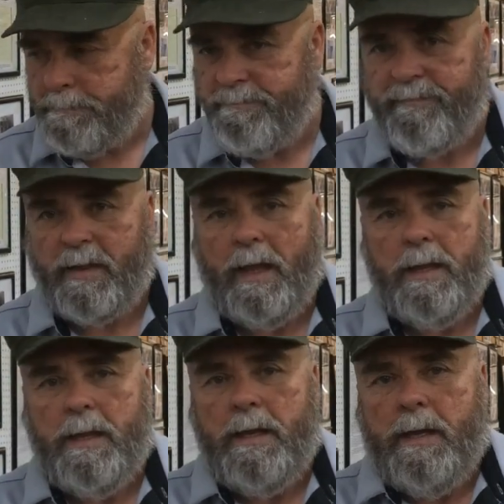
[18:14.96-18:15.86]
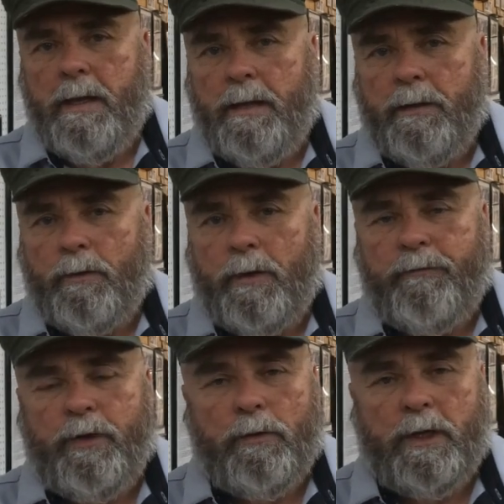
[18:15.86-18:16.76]

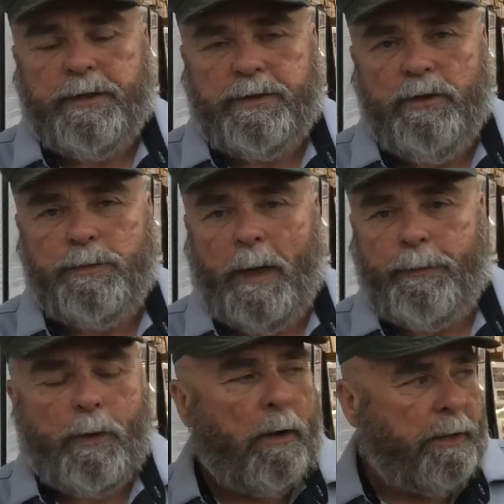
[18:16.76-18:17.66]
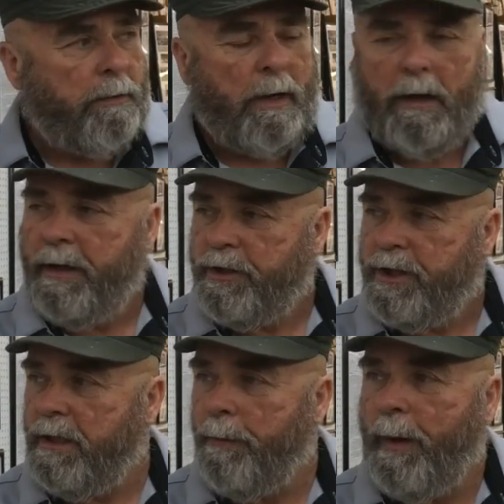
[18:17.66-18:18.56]
If you'll look at the newspaper article and all that,
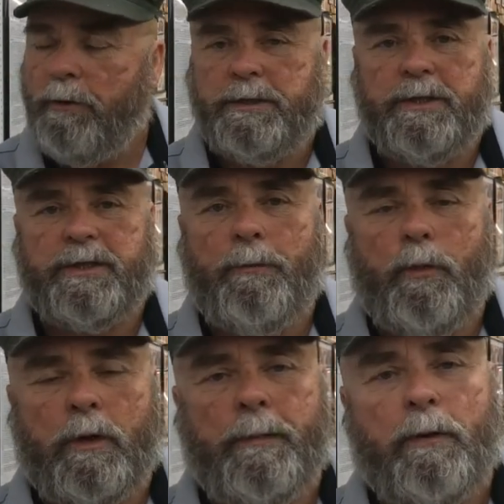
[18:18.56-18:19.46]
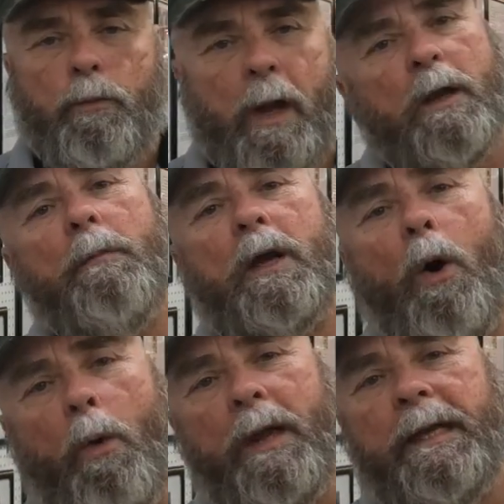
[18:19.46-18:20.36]
Sheila posted it somewhere, but Randall
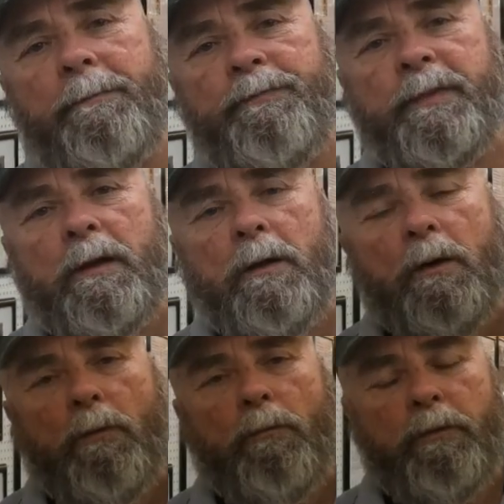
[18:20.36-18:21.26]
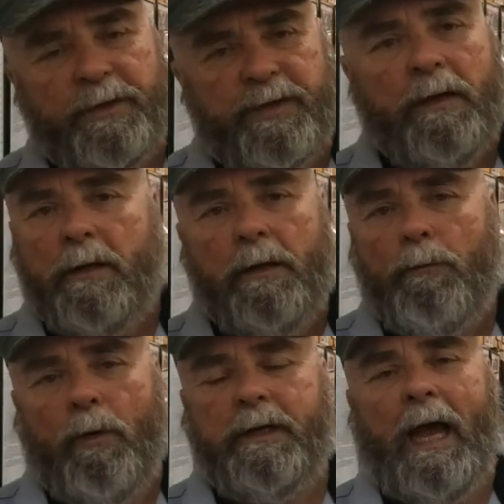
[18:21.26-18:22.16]
McCoy was,
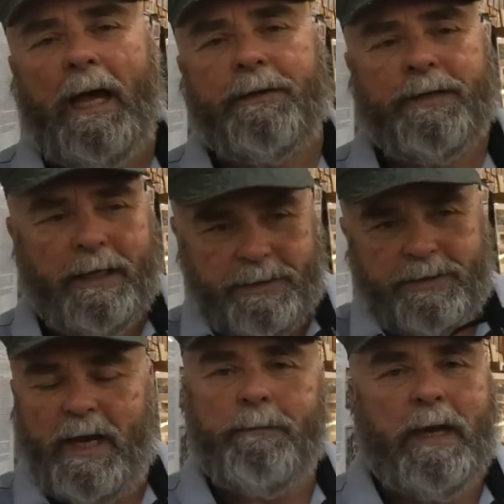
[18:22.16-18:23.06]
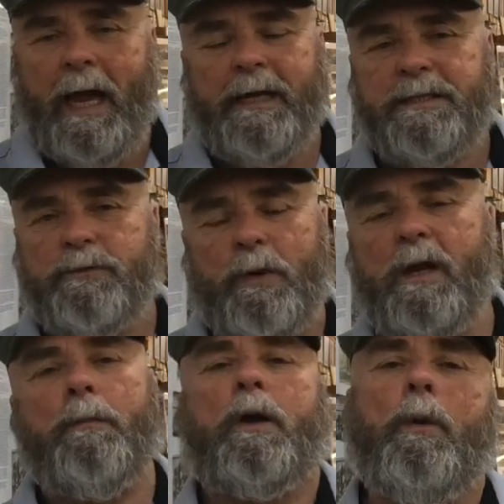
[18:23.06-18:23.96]
one guy says, the same guy, he says,
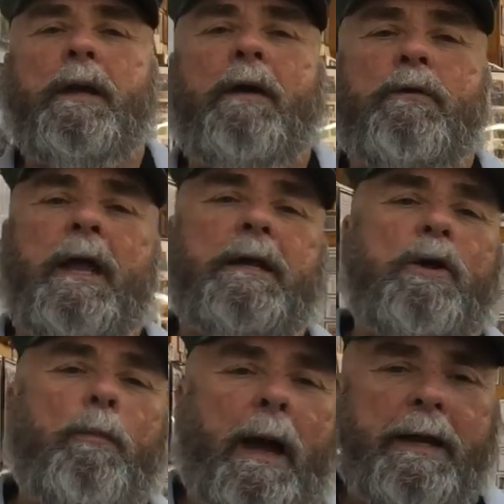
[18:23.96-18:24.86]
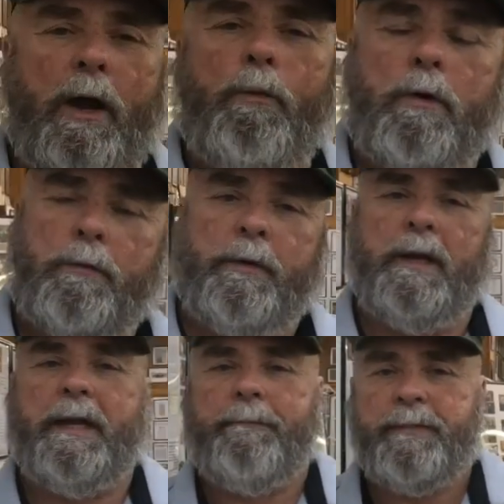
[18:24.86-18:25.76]
Randall McCoy never led nobody nowhere.
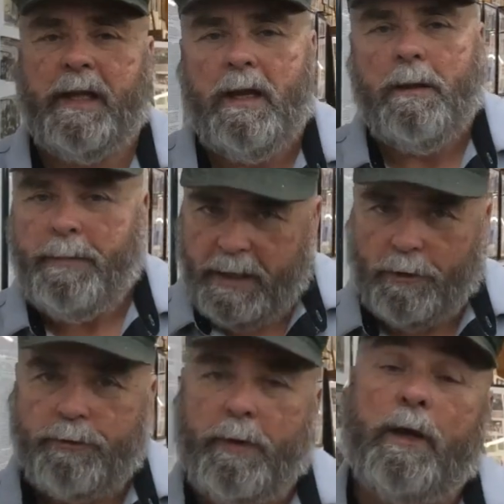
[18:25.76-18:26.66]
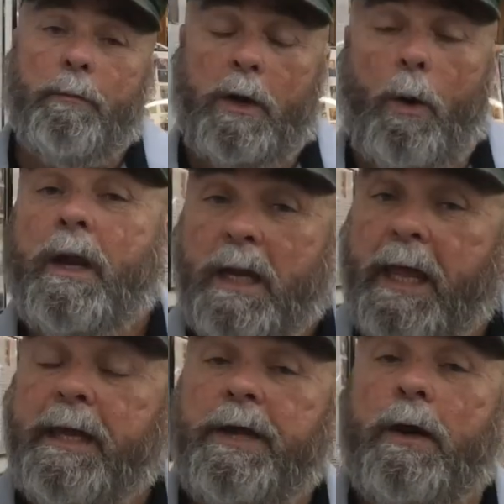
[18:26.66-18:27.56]
Really? Yeah. Because Randall McCoy
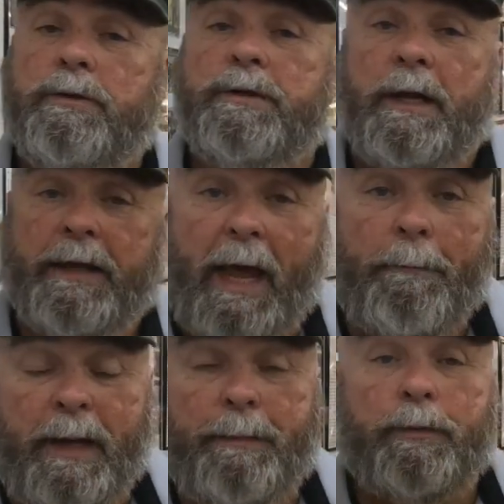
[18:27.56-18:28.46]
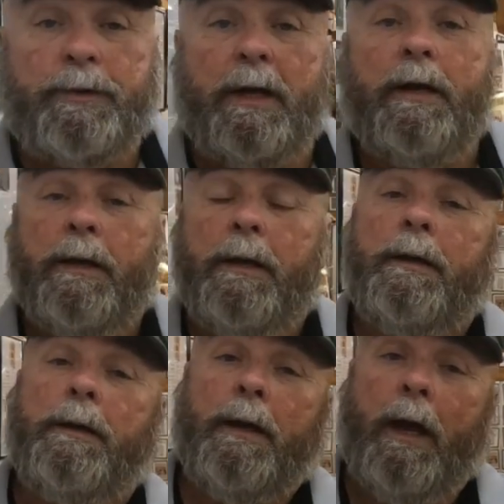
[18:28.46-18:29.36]
led those 9 people to
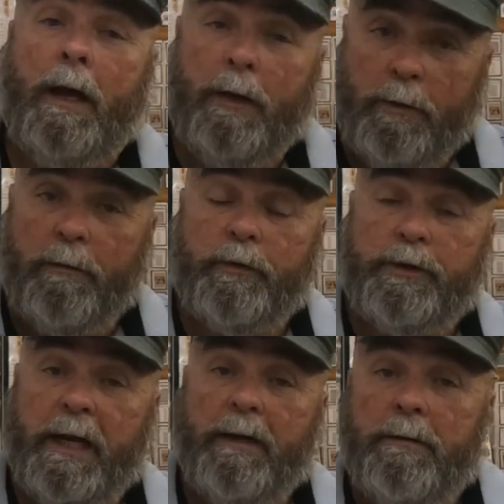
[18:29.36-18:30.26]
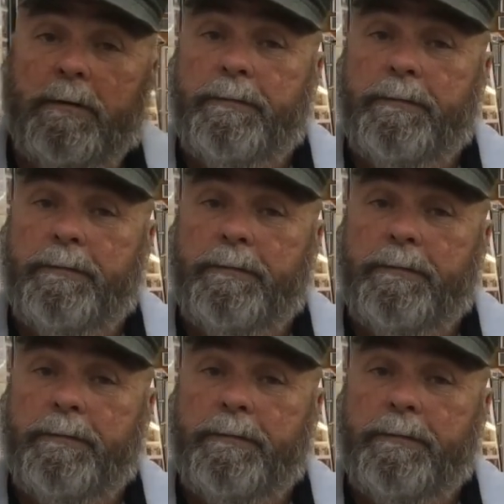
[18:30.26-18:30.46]
Louisville jail.